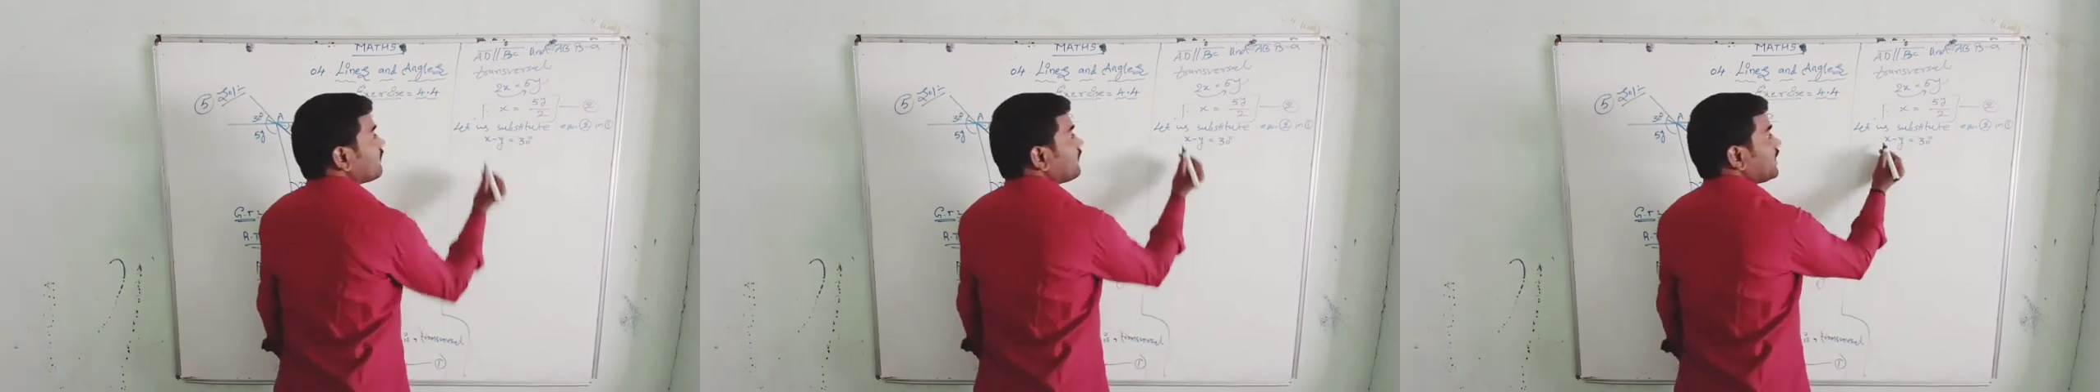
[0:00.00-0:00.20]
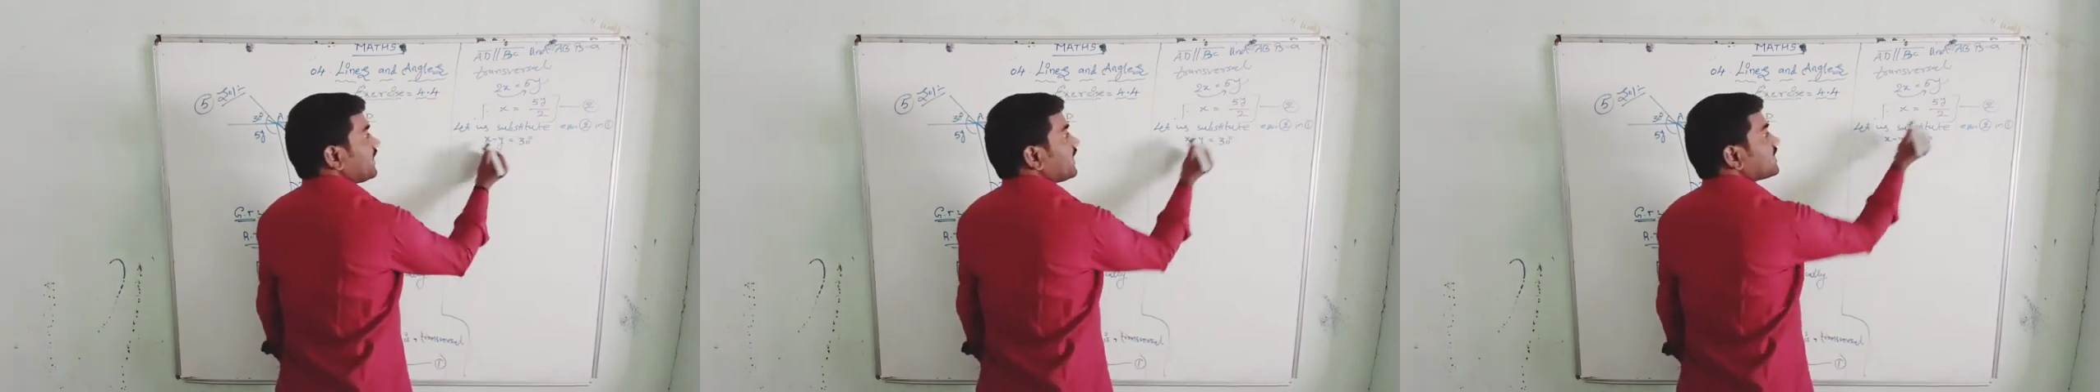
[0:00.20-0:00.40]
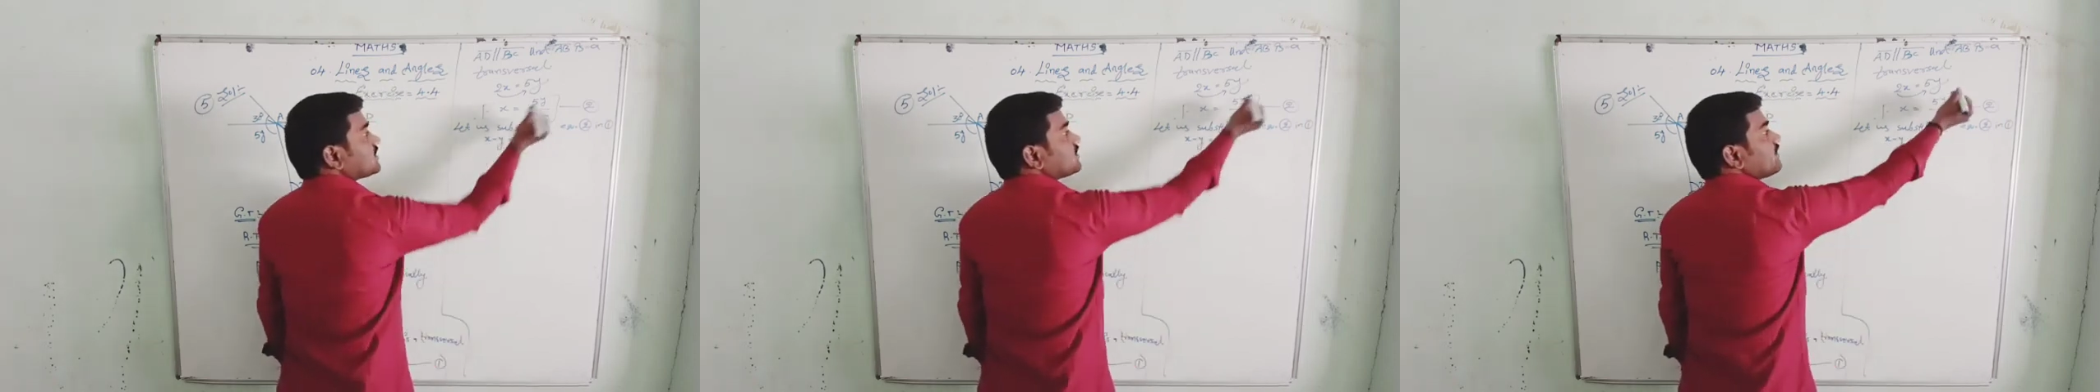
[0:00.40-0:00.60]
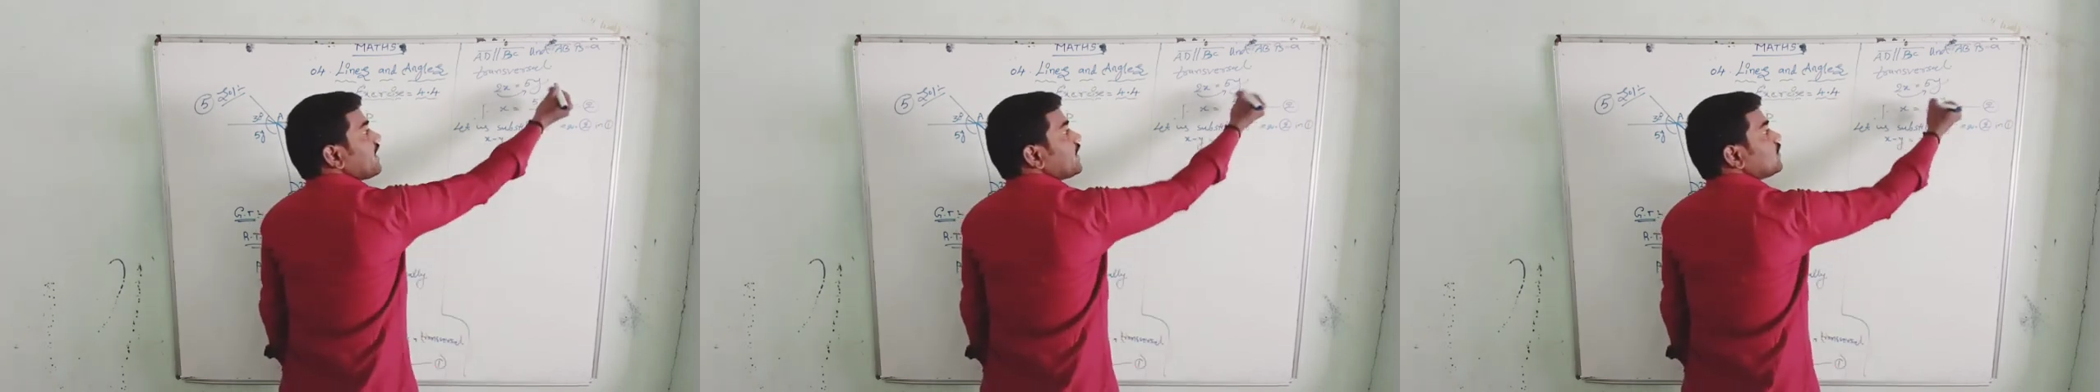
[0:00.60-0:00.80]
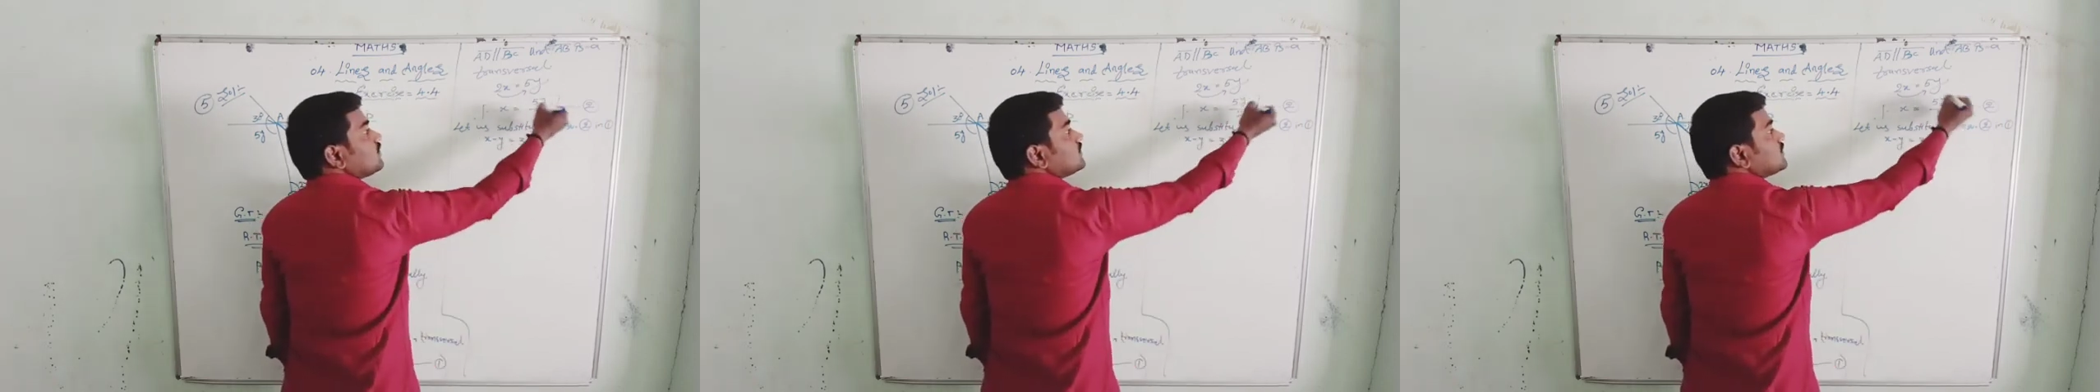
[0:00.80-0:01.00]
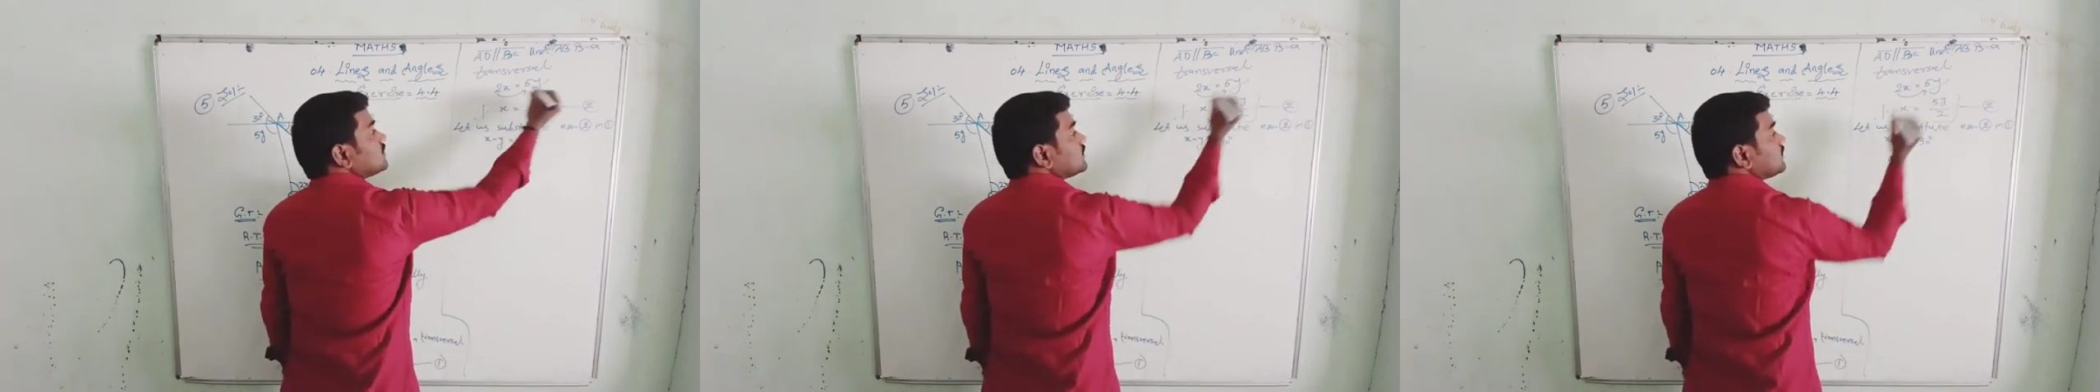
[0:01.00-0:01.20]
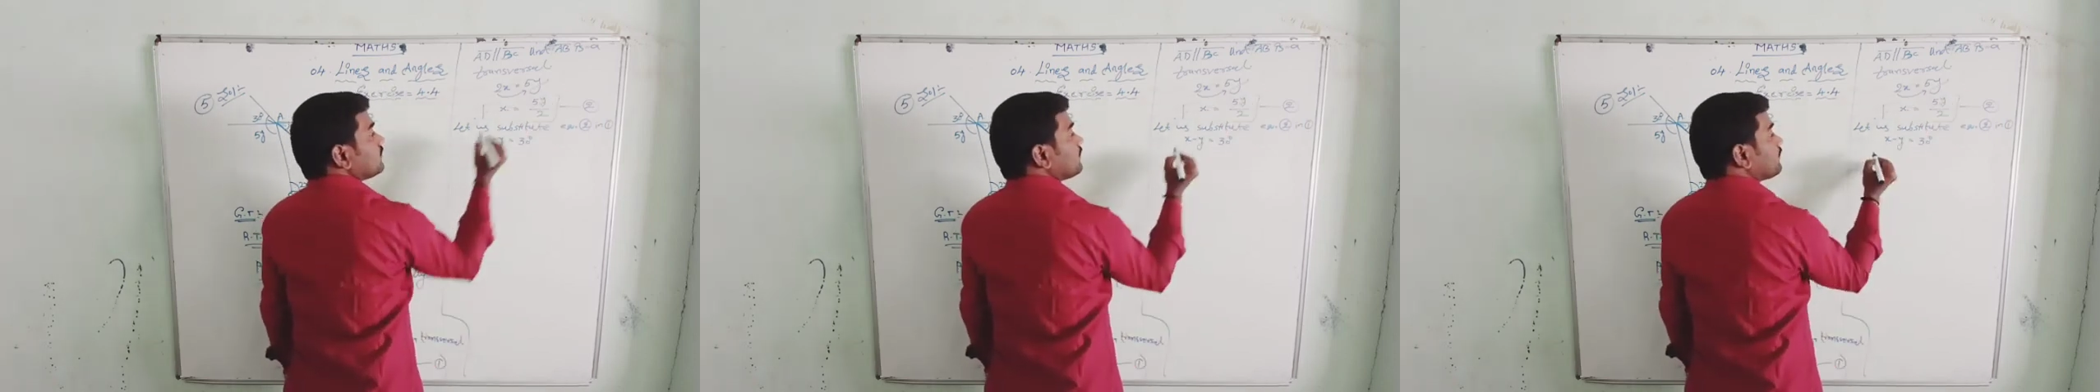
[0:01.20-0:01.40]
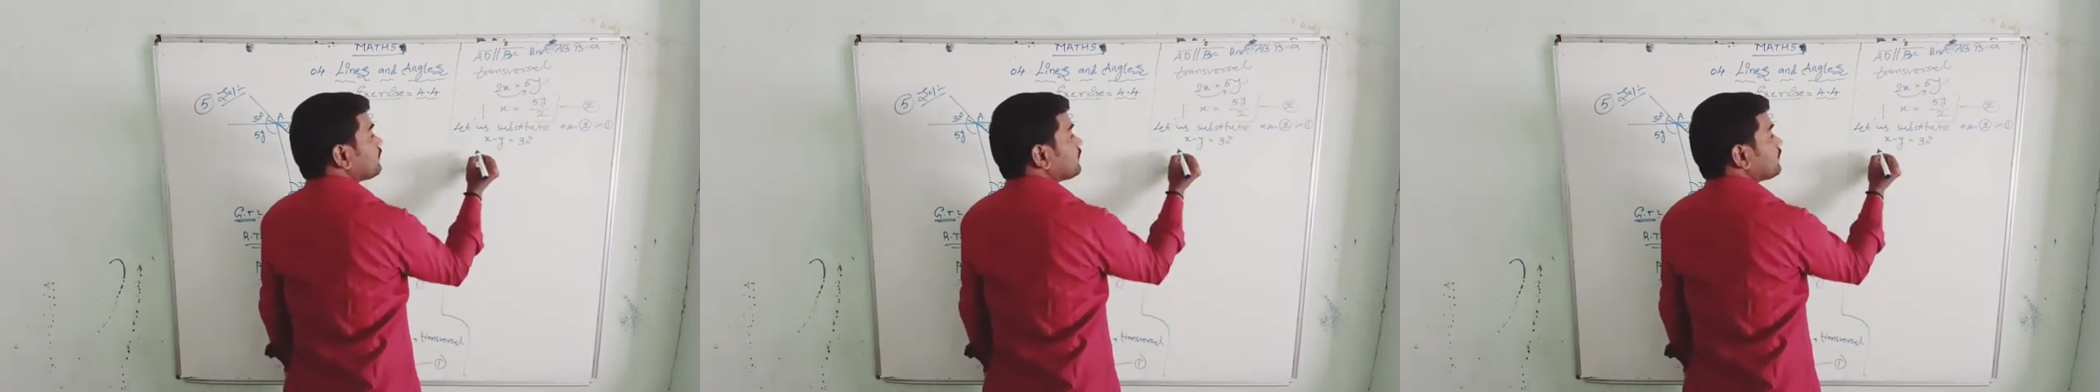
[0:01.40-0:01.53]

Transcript: When x value is here